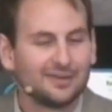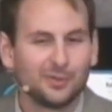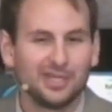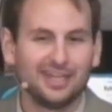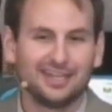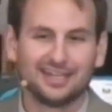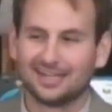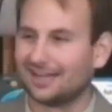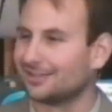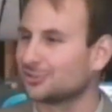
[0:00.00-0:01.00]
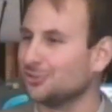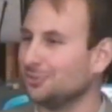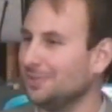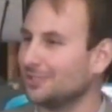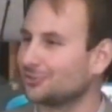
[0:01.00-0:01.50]
Our
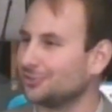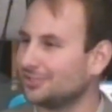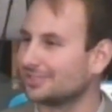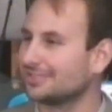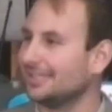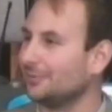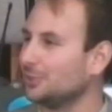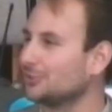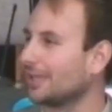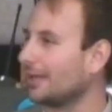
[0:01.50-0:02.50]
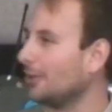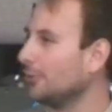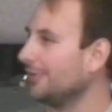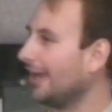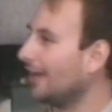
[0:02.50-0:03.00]
student ministry we just had a
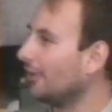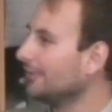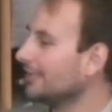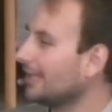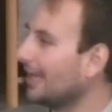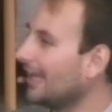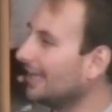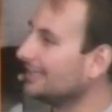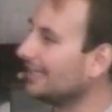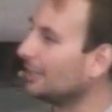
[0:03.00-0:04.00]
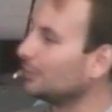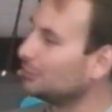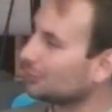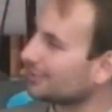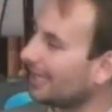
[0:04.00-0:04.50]
hoedown, and
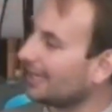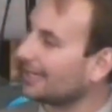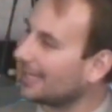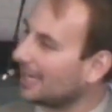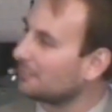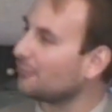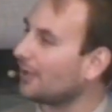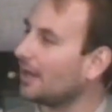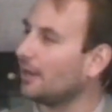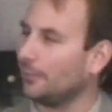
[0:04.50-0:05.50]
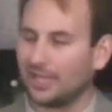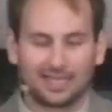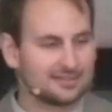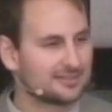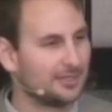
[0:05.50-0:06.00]
we just had a campfire, and we
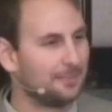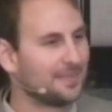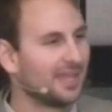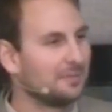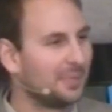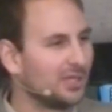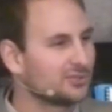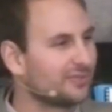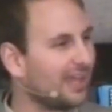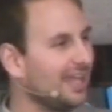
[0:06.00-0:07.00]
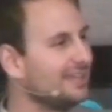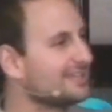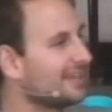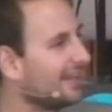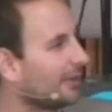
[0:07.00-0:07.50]
had some bales of
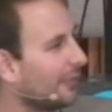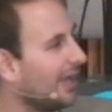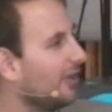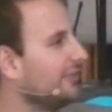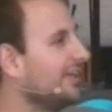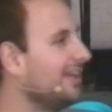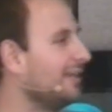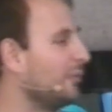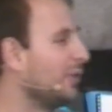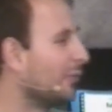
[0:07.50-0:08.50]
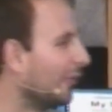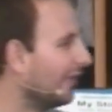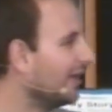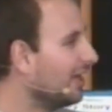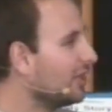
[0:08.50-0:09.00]
hay sitting around it, and we
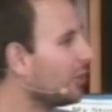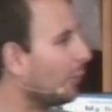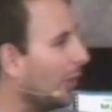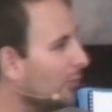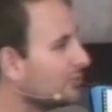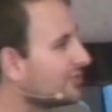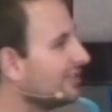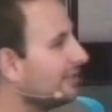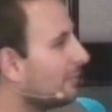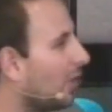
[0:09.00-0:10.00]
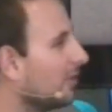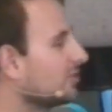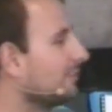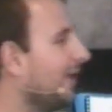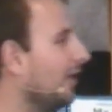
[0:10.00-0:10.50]
were roasting
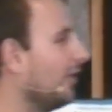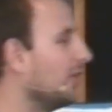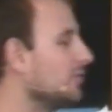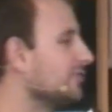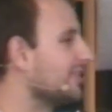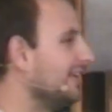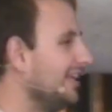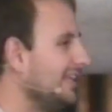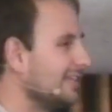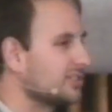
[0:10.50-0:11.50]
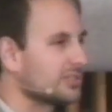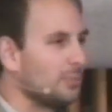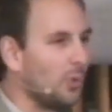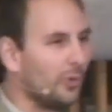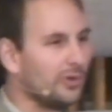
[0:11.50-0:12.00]
marshmallows and eating
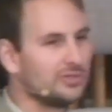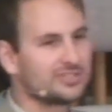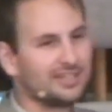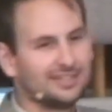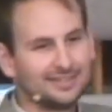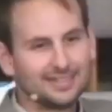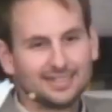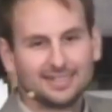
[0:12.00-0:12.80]
s'mores, and